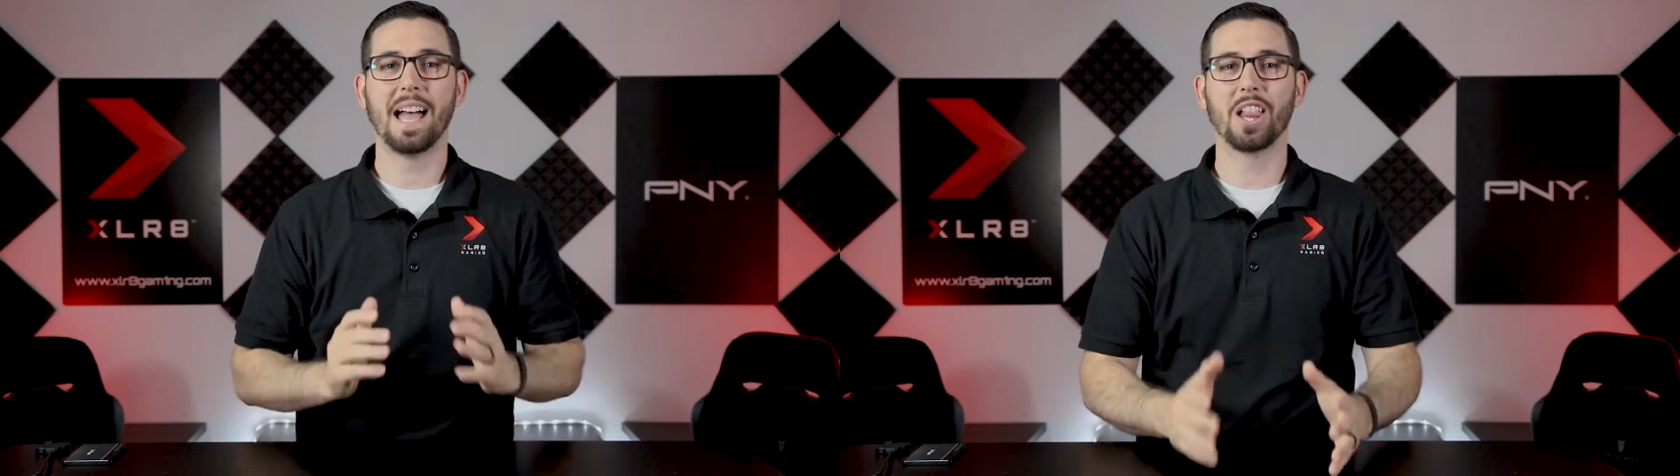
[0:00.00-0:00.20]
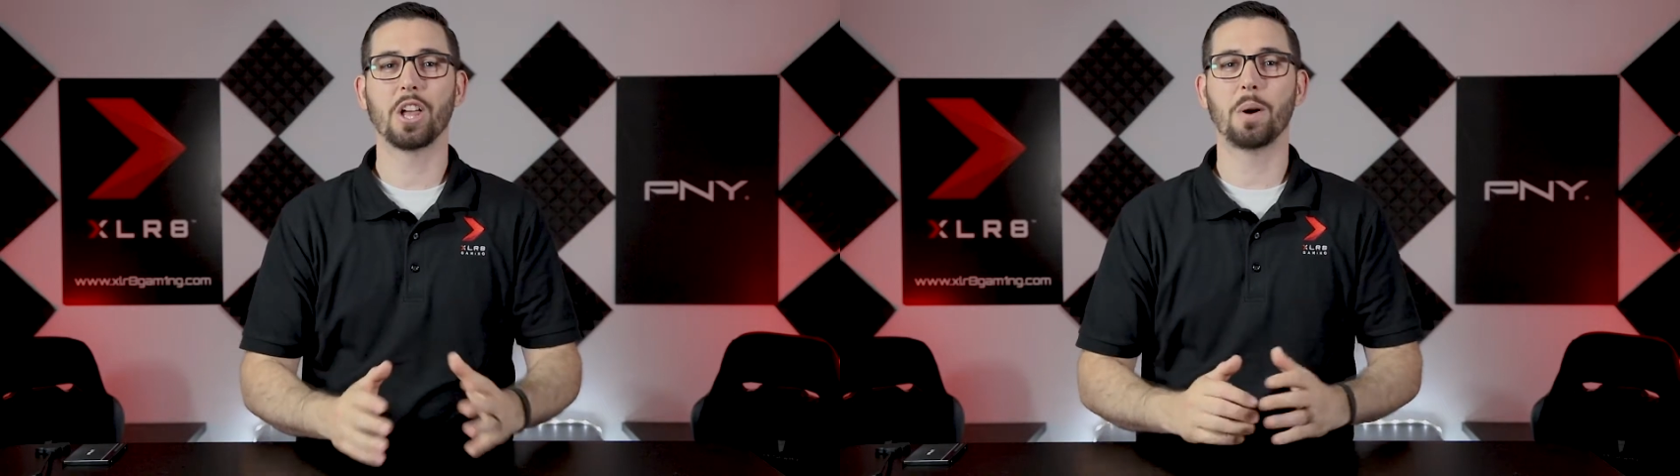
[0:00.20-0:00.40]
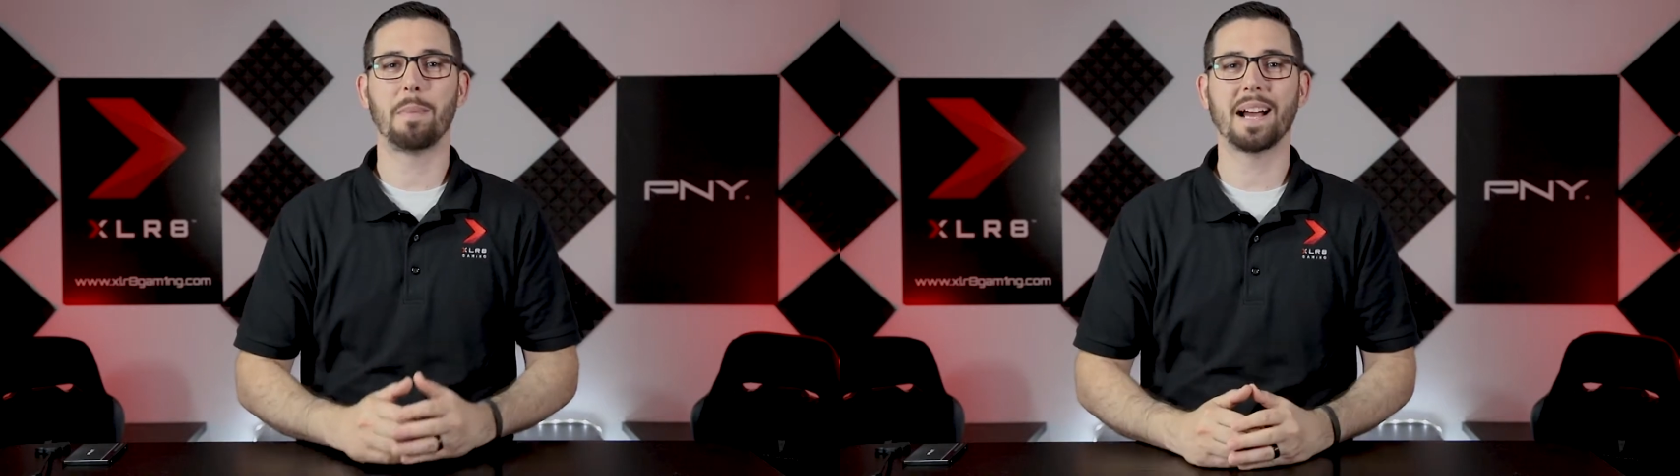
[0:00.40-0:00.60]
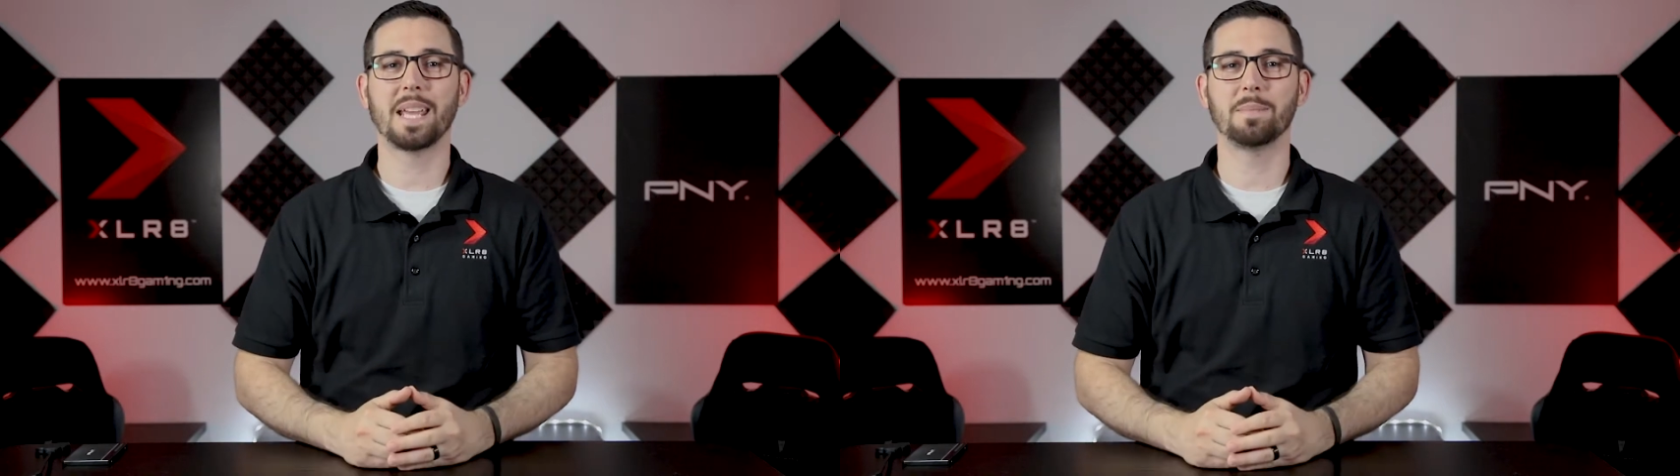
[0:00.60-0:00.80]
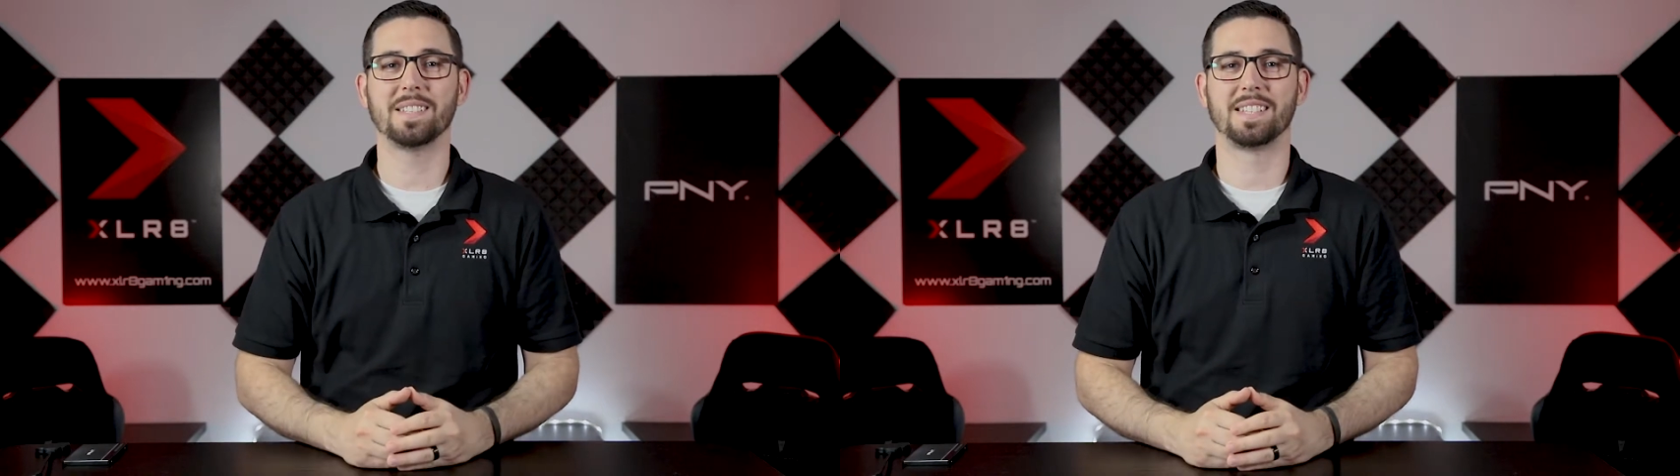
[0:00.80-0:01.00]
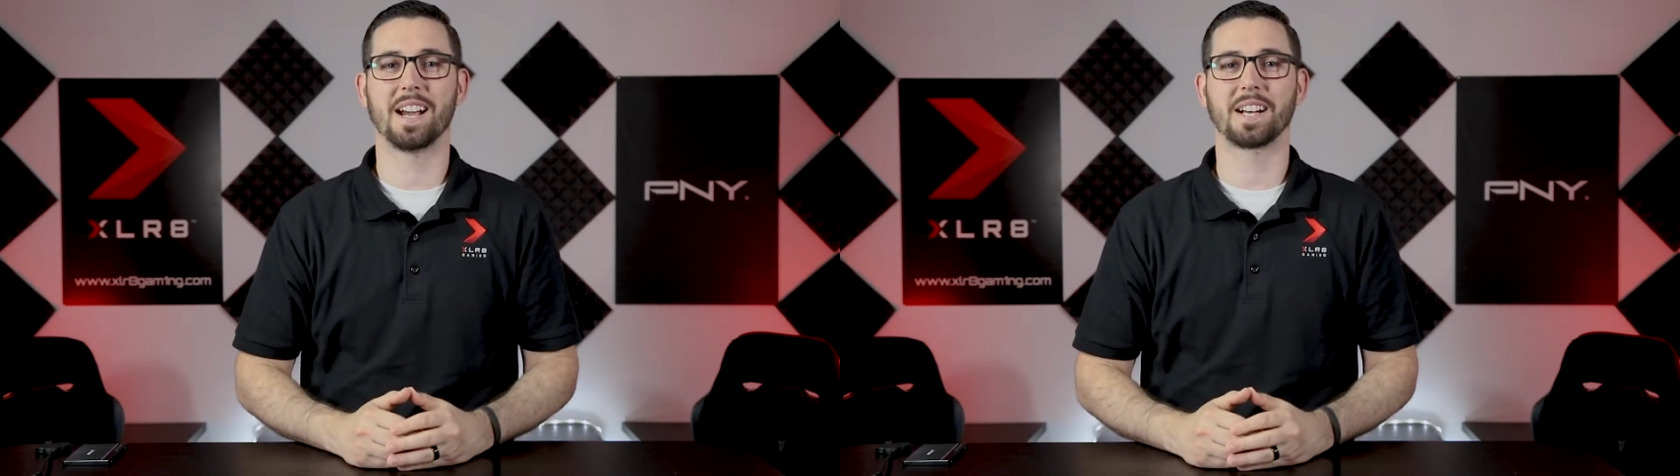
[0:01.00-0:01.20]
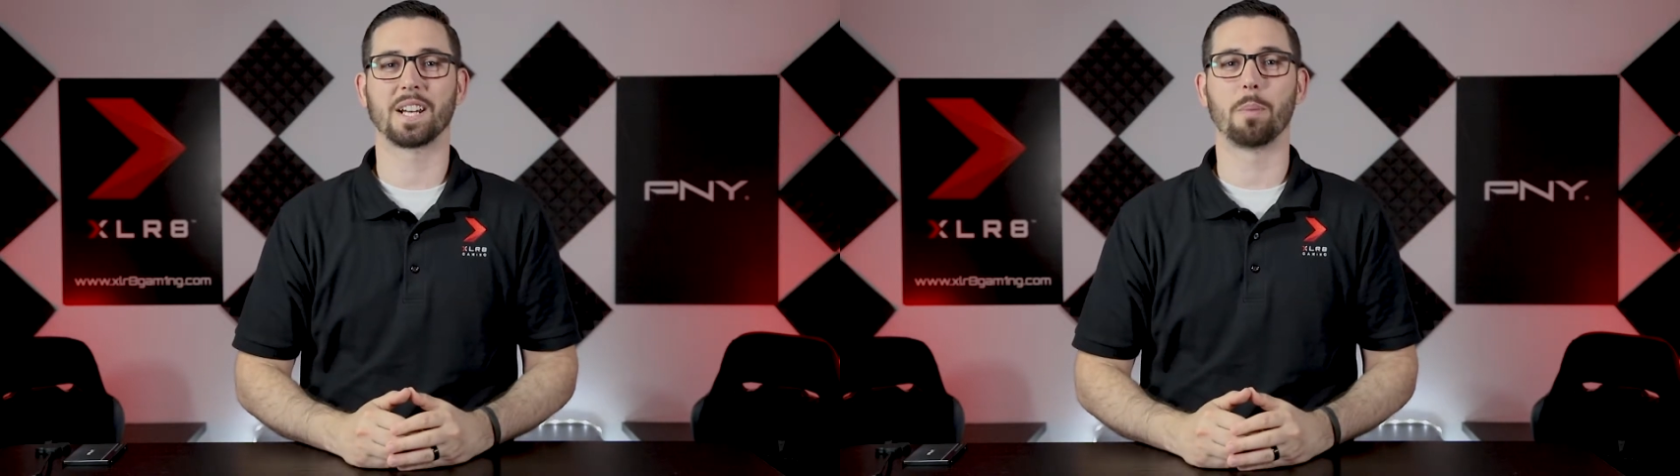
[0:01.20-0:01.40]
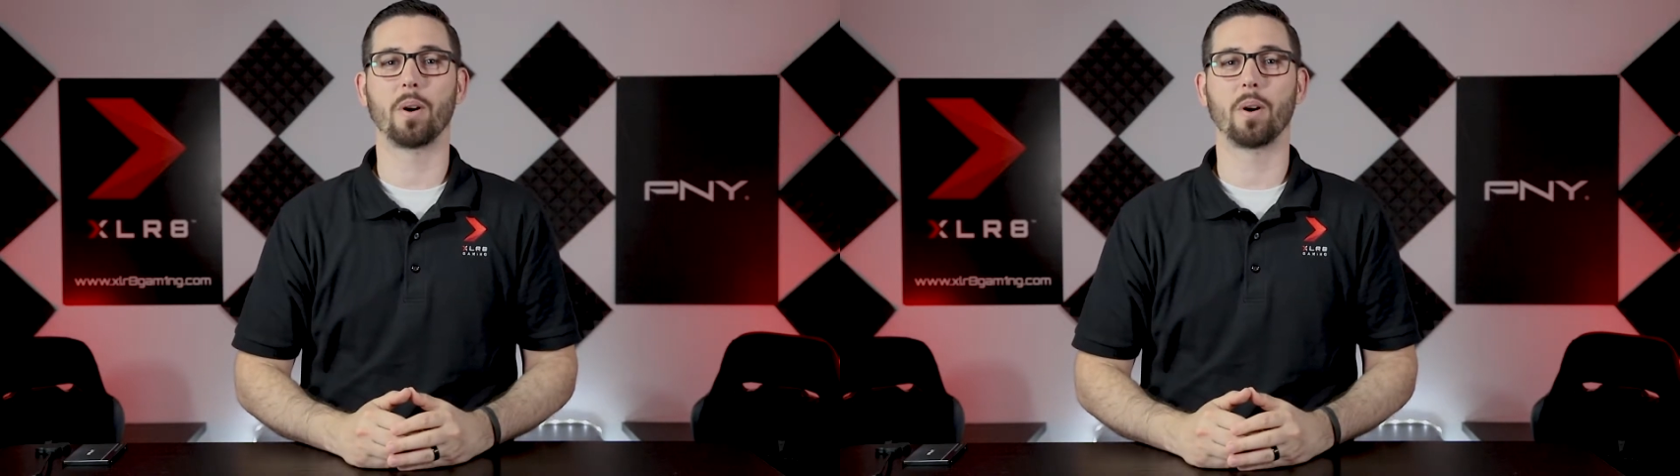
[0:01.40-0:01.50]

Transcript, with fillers: Hello, my name is Derek and I'm